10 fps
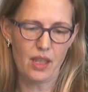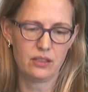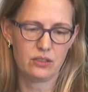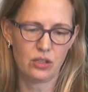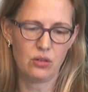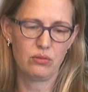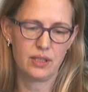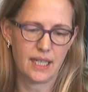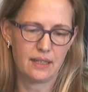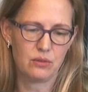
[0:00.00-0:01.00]
so,
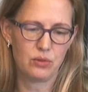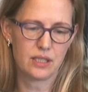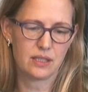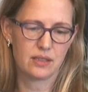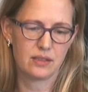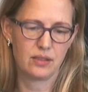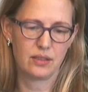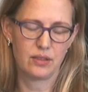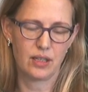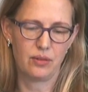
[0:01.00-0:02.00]
in other words,
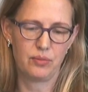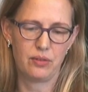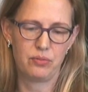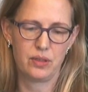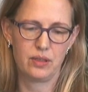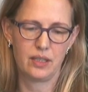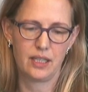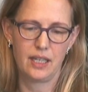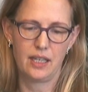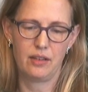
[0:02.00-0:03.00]
um, if, we,
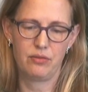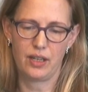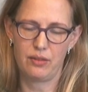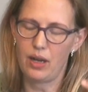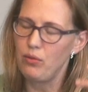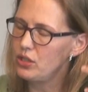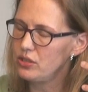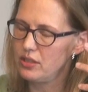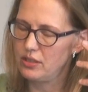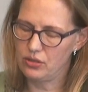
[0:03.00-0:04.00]
if, if I
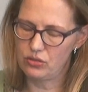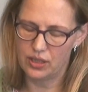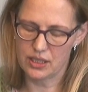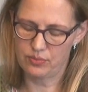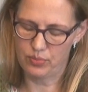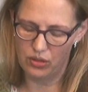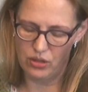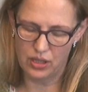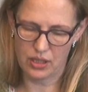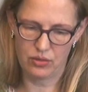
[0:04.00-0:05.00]
want to
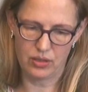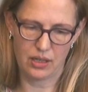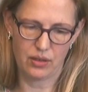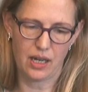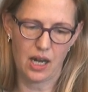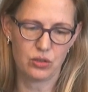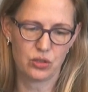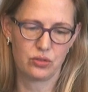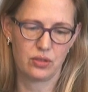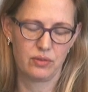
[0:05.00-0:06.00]
explore how
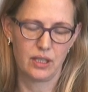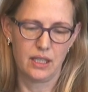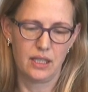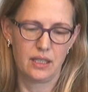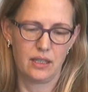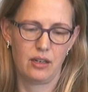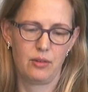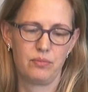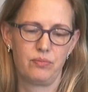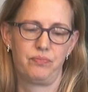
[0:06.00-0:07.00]
to
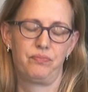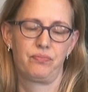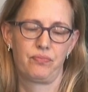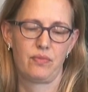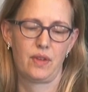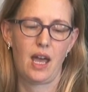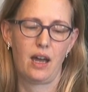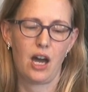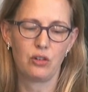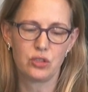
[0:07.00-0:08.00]
um,
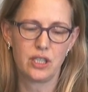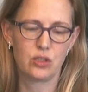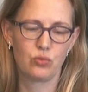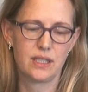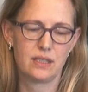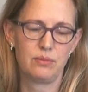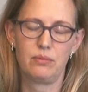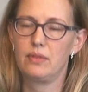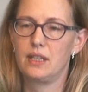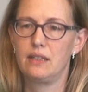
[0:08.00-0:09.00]
how to teach
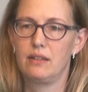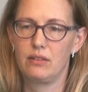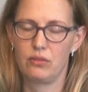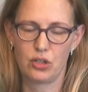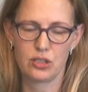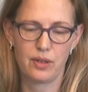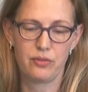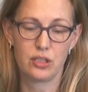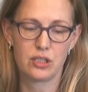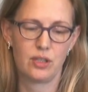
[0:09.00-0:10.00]
wisdom, then of course my
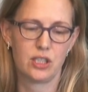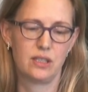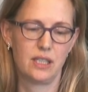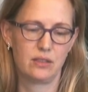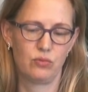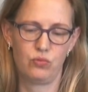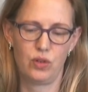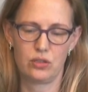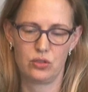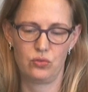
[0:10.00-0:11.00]
first question is
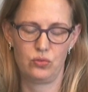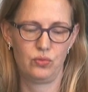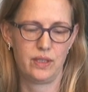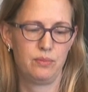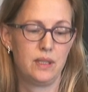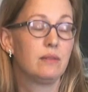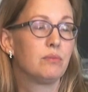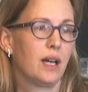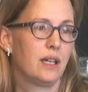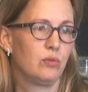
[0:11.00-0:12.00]
what do we mean
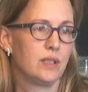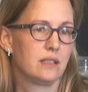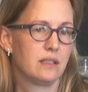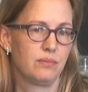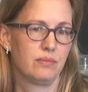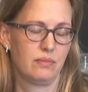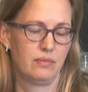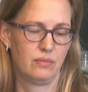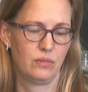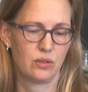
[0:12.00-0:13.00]
by wisdom?
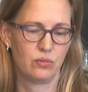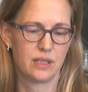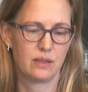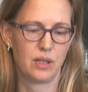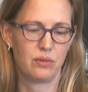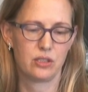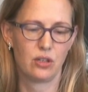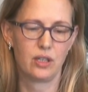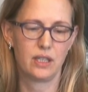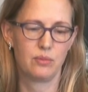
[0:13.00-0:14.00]
What wisdom are we
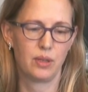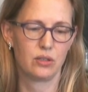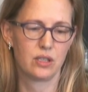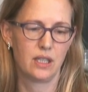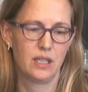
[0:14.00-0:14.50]
talking about?